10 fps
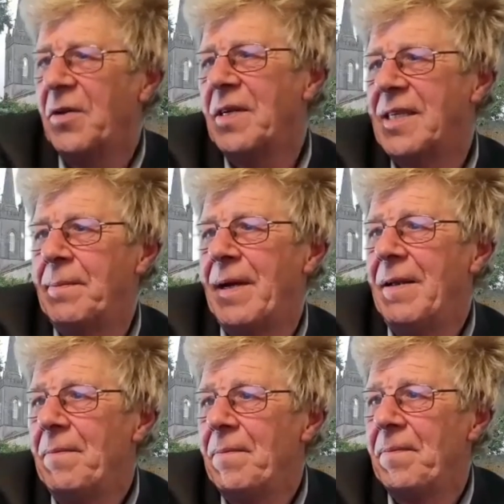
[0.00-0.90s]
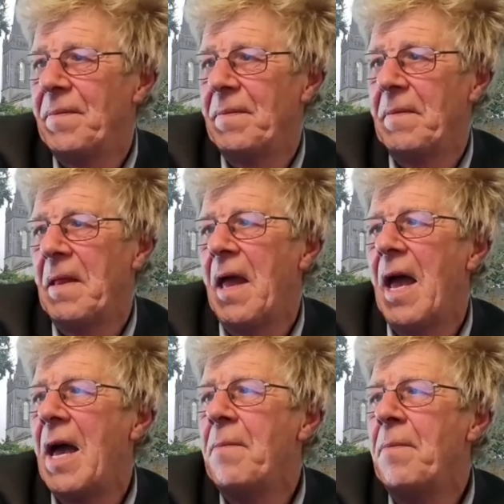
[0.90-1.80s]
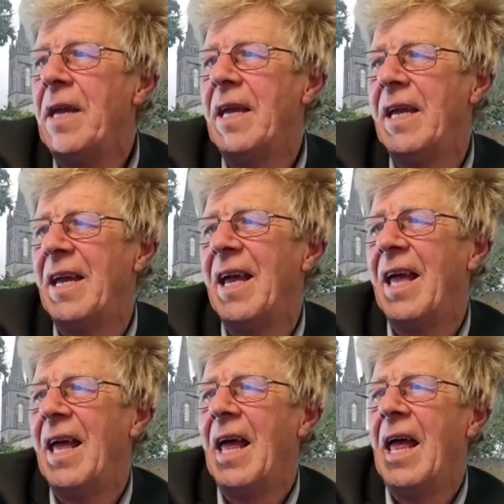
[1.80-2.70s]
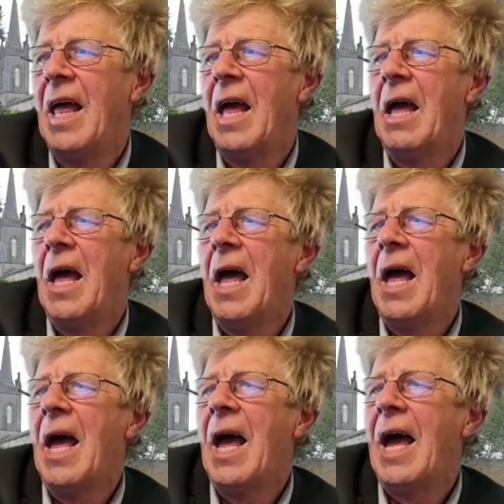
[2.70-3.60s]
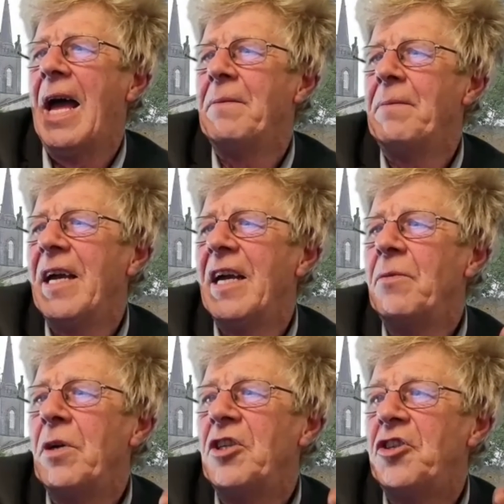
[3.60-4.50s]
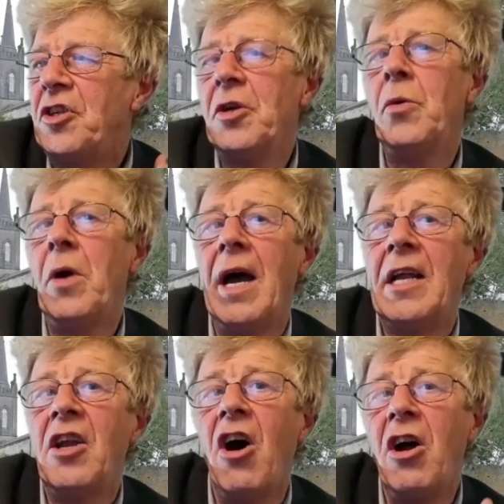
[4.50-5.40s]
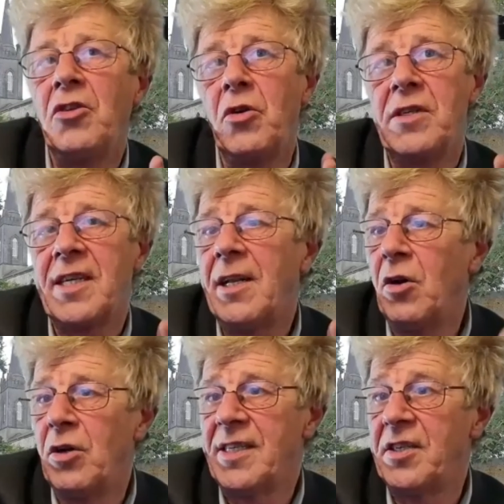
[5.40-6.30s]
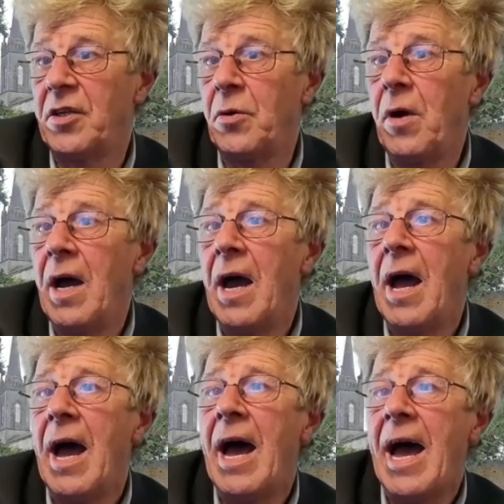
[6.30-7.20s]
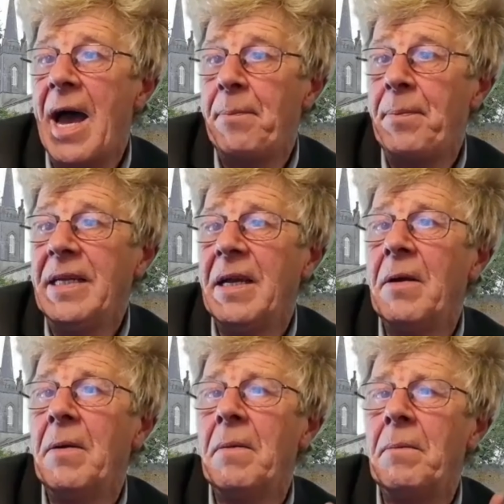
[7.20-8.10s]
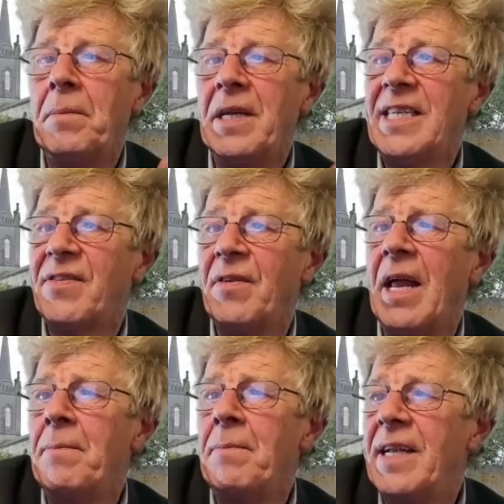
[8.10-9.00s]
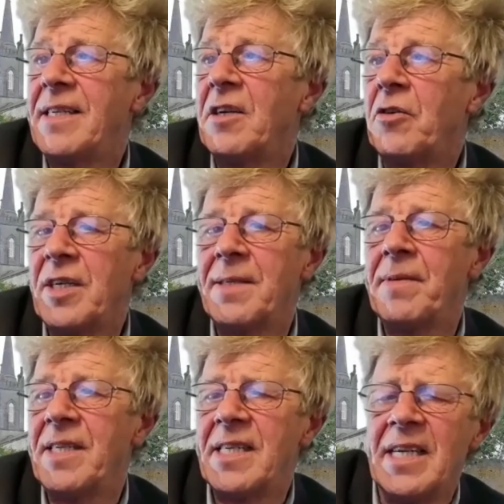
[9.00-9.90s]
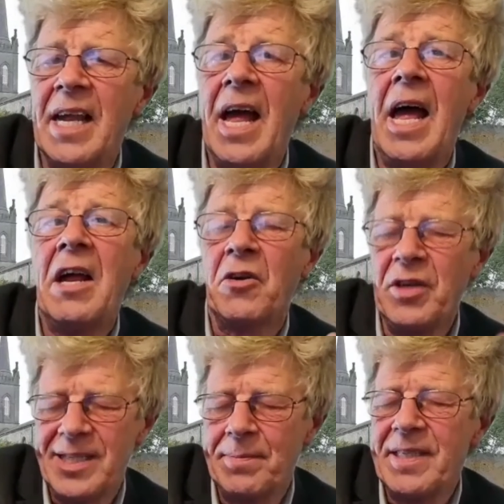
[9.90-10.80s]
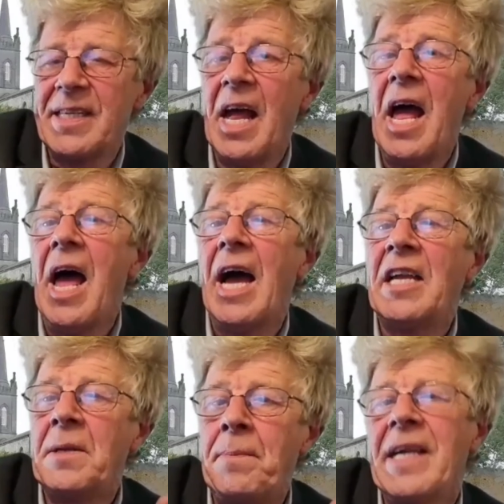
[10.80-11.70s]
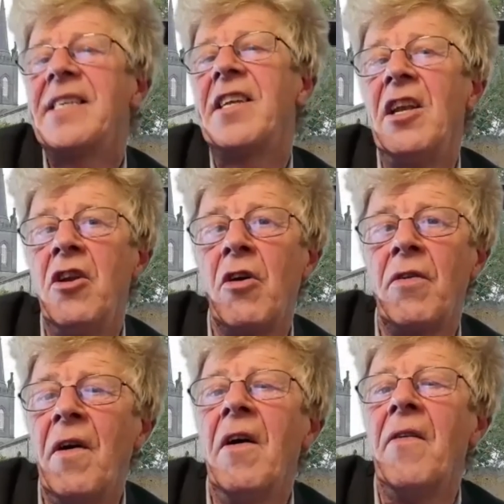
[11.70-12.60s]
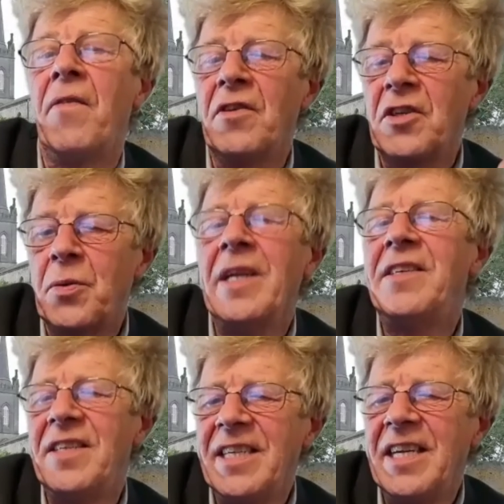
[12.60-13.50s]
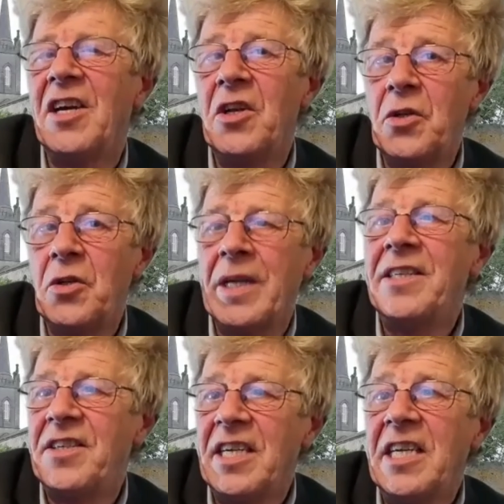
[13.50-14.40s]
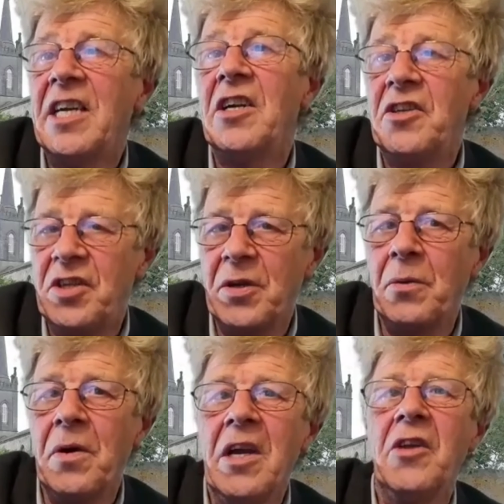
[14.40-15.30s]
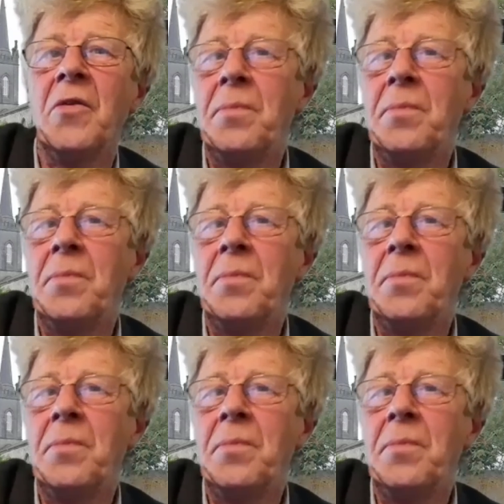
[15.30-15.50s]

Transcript: Thank you, Isobel. And may I wish you and all those close to you a happy, peaceful and pleasant Christmas and the best luck for the 2022.